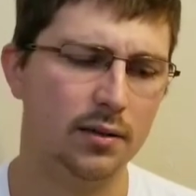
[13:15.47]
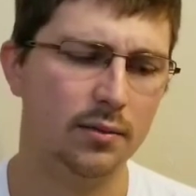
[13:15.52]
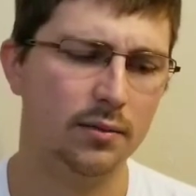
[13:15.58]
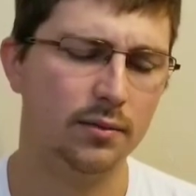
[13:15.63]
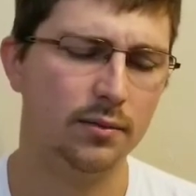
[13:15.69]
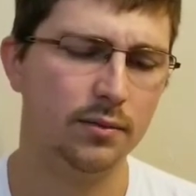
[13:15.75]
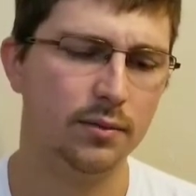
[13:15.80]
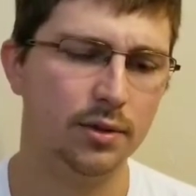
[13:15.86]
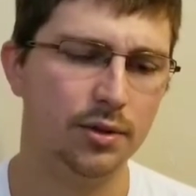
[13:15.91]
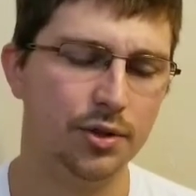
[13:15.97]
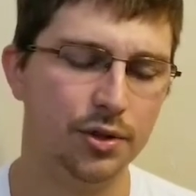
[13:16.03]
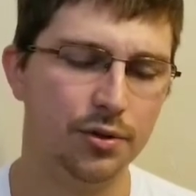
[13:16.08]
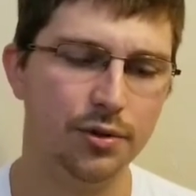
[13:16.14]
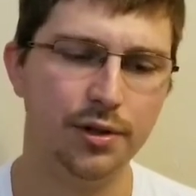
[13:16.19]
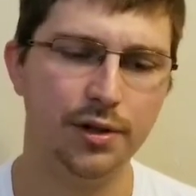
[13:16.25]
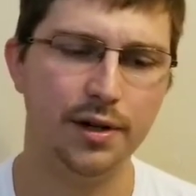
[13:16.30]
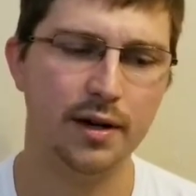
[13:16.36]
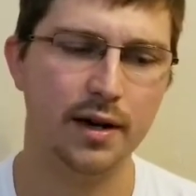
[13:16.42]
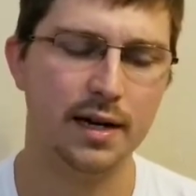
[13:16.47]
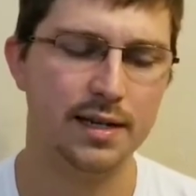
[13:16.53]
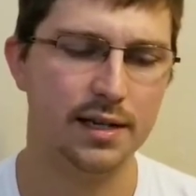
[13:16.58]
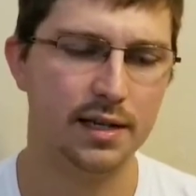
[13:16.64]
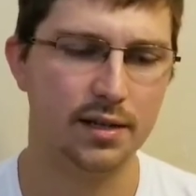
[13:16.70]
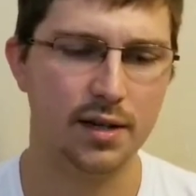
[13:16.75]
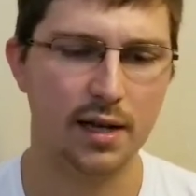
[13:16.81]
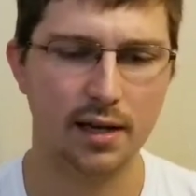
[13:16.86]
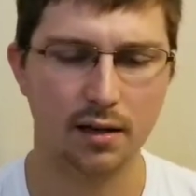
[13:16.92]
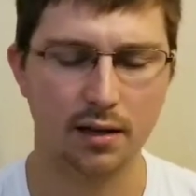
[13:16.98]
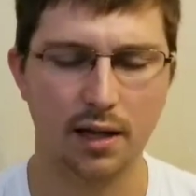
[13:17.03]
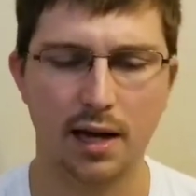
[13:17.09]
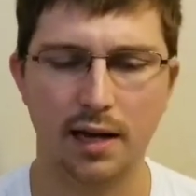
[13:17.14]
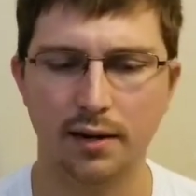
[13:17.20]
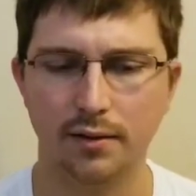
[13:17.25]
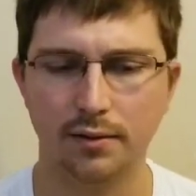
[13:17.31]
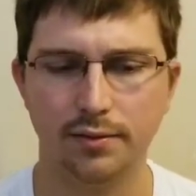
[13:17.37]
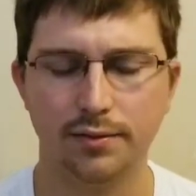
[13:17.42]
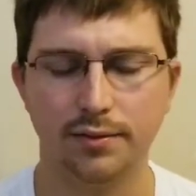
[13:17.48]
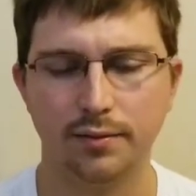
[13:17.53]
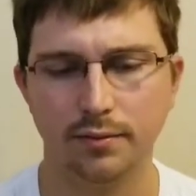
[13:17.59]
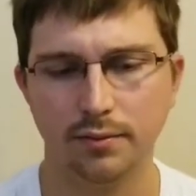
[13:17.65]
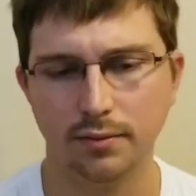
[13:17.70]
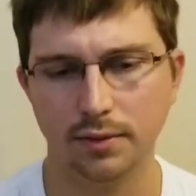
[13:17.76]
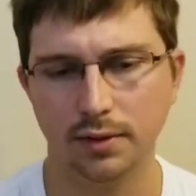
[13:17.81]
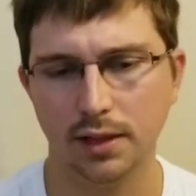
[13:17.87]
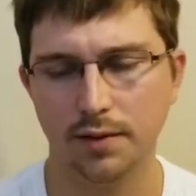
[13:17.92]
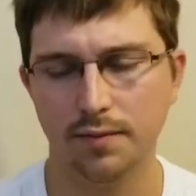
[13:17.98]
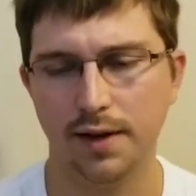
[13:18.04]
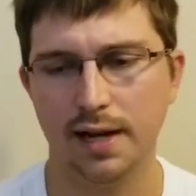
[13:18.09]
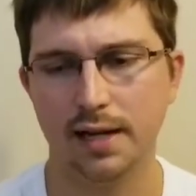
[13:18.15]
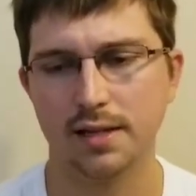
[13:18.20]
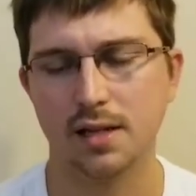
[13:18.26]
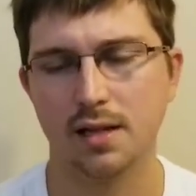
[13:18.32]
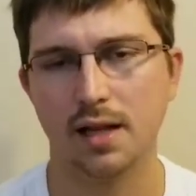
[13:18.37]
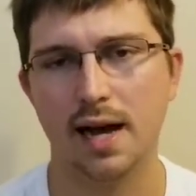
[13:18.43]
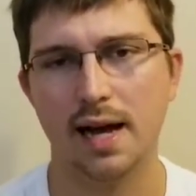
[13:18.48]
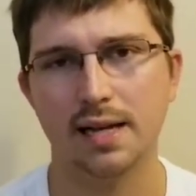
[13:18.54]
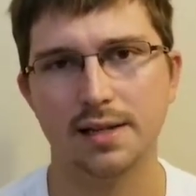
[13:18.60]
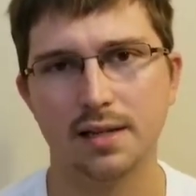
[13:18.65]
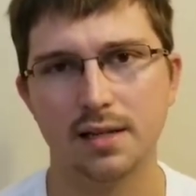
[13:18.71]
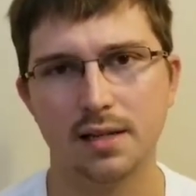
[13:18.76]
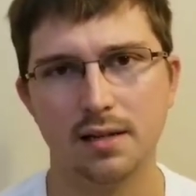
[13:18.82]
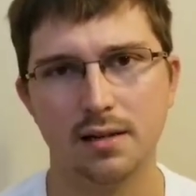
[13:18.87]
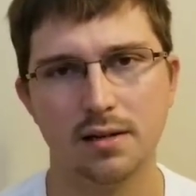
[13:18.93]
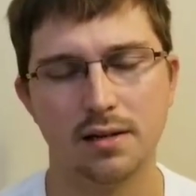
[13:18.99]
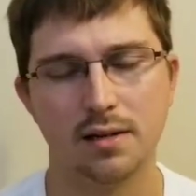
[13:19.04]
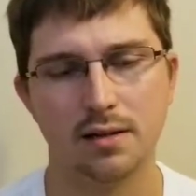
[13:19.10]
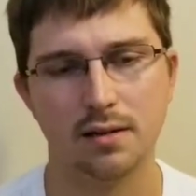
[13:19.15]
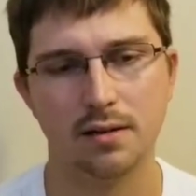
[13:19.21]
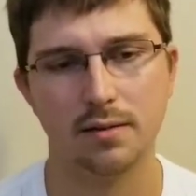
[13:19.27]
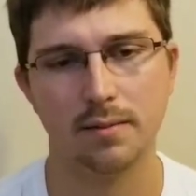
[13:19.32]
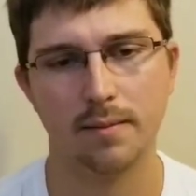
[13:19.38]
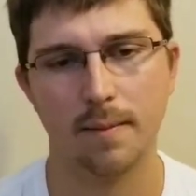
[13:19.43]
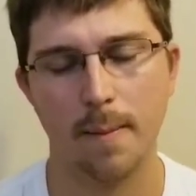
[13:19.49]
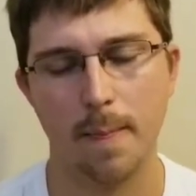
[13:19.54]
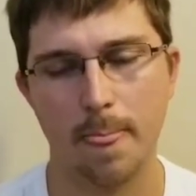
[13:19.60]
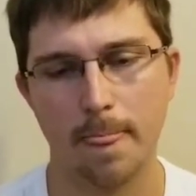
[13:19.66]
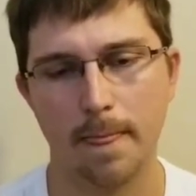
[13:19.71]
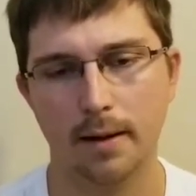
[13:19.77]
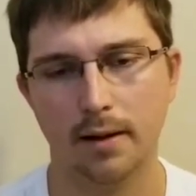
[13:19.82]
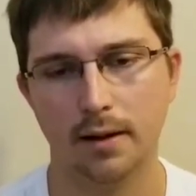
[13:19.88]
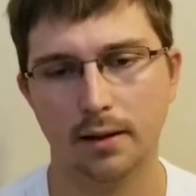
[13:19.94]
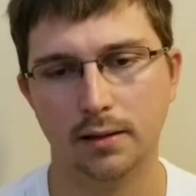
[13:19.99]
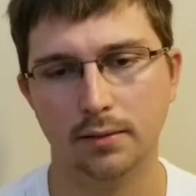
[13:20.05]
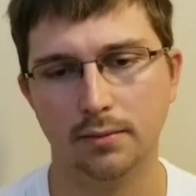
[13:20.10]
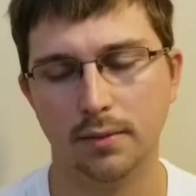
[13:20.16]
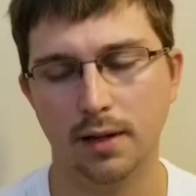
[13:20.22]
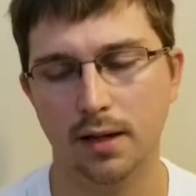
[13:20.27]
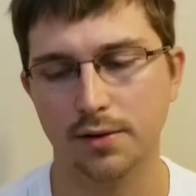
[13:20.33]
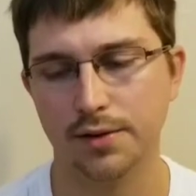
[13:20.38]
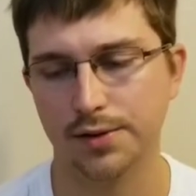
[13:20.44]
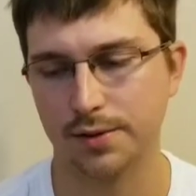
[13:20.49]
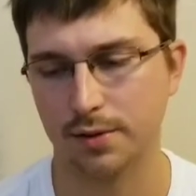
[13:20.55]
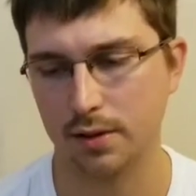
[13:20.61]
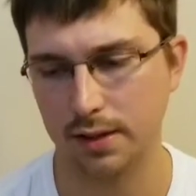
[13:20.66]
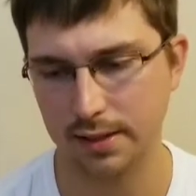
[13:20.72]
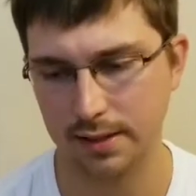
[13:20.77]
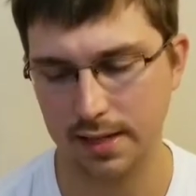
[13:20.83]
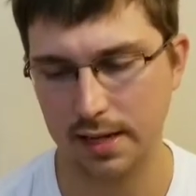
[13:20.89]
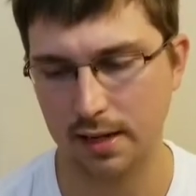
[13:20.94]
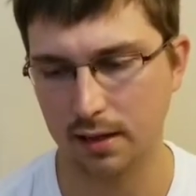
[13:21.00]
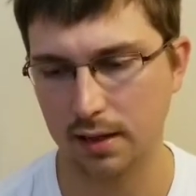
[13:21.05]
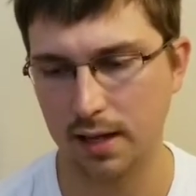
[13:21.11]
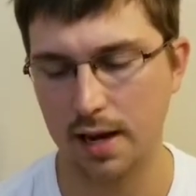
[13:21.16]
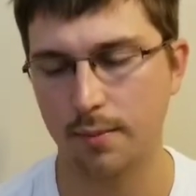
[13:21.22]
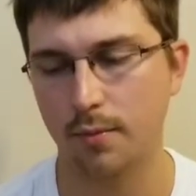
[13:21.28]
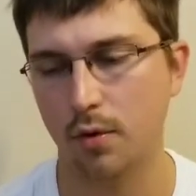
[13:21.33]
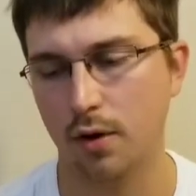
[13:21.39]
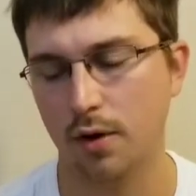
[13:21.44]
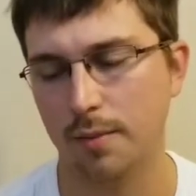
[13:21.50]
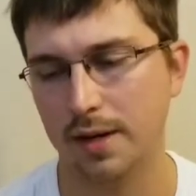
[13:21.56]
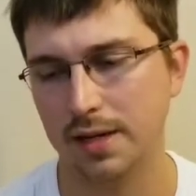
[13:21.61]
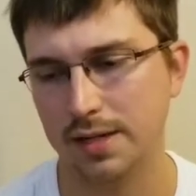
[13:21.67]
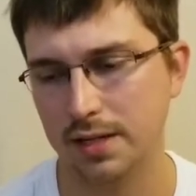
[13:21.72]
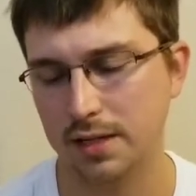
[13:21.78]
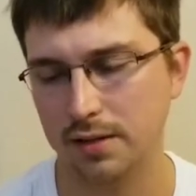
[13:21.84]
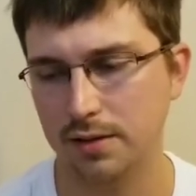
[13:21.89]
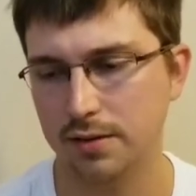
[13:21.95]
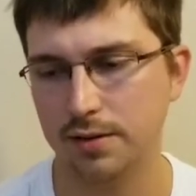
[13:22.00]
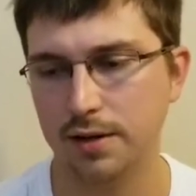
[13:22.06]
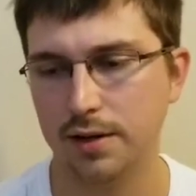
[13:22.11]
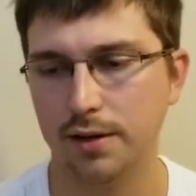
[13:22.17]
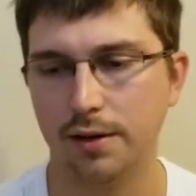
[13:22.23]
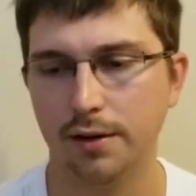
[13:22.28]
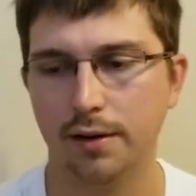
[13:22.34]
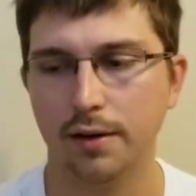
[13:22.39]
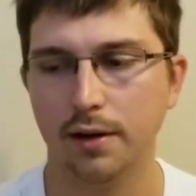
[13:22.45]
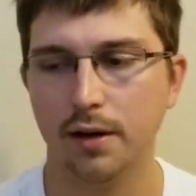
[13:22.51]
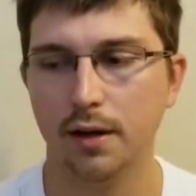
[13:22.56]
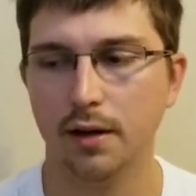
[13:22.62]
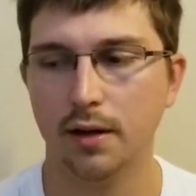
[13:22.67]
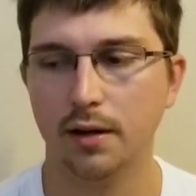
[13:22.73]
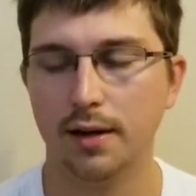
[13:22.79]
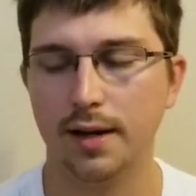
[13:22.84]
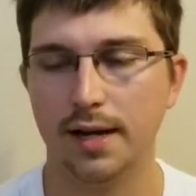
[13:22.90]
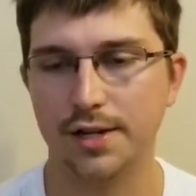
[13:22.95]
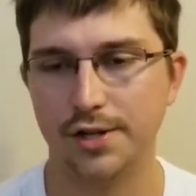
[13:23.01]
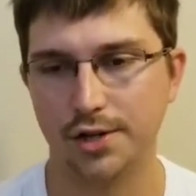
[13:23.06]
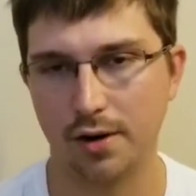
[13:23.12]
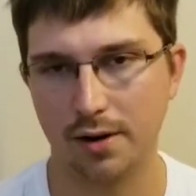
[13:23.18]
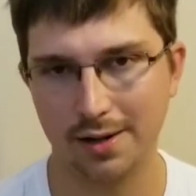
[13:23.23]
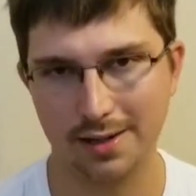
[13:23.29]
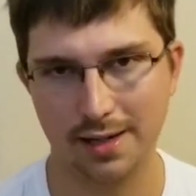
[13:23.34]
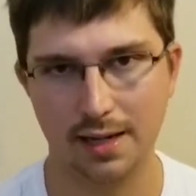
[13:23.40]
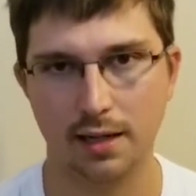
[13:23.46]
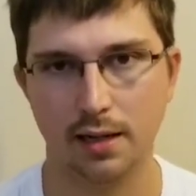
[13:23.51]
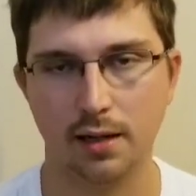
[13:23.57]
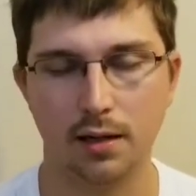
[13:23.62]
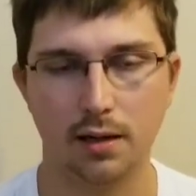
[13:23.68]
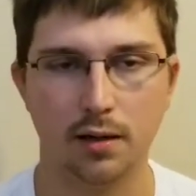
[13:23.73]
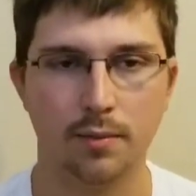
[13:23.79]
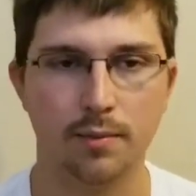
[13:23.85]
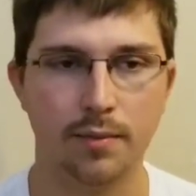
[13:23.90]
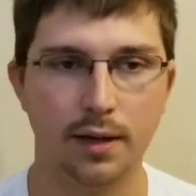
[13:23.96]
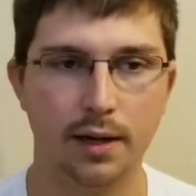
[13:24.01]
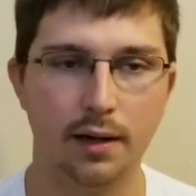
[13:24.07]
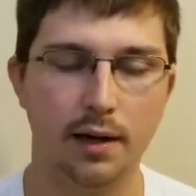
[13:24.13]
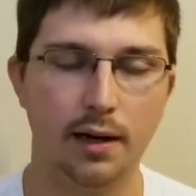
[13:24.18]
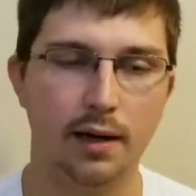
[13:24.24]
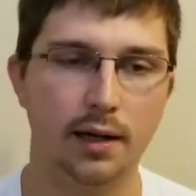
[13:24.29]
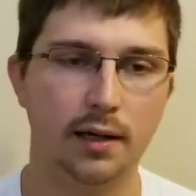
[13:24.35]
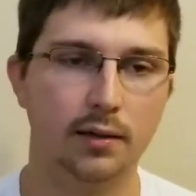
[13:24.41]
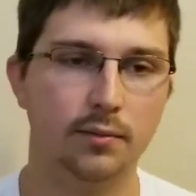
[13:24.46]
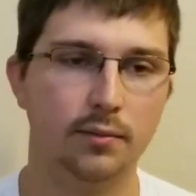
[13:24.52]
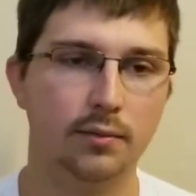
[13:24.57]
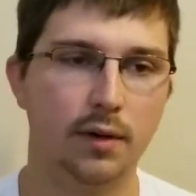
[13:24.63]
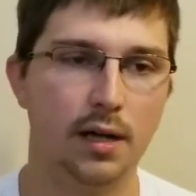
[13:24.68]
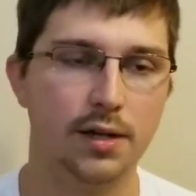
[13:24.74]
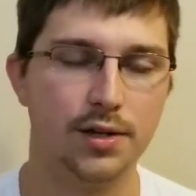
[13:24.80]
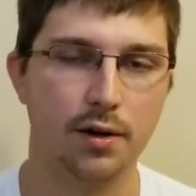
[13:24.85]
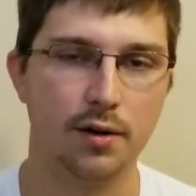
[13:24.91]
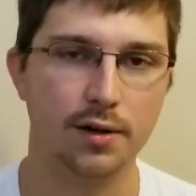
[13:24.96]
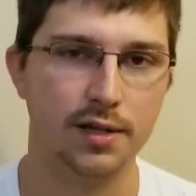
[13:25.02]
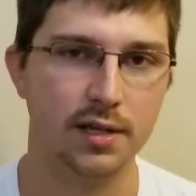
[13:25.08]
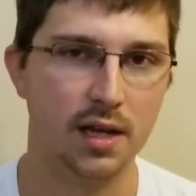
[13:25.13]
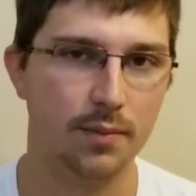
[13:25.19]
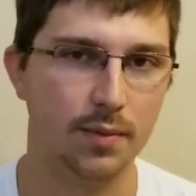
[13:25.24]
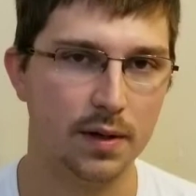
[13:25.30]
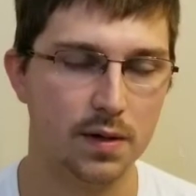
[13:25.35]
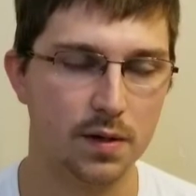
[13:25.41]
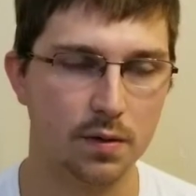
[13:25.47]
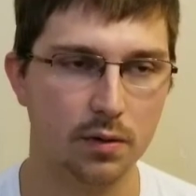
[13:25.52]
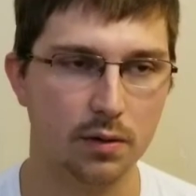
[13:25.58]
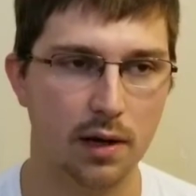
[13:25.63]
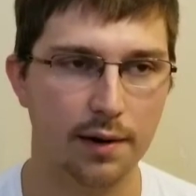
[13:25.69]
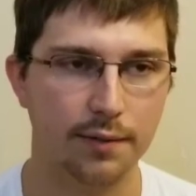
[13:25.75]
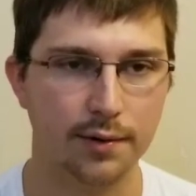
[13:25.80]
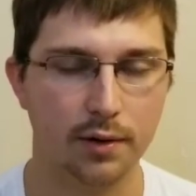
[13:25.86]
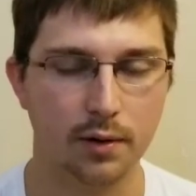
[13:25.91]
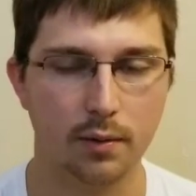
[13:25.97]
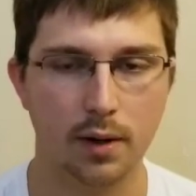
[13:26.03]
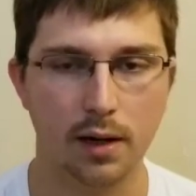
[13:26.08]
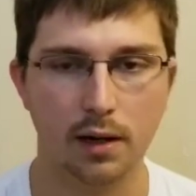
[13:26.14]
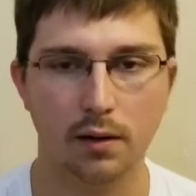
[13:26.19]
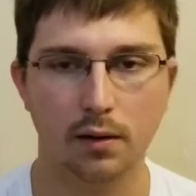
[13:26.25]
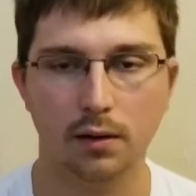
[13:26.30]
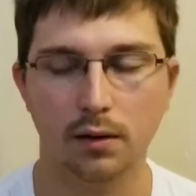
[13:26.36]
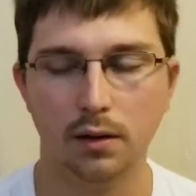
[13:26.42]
junior year, I did take a lot of advanced classes, and I was going to take a lot more in my senior year, and I started taking them, but I started skipping school after a while.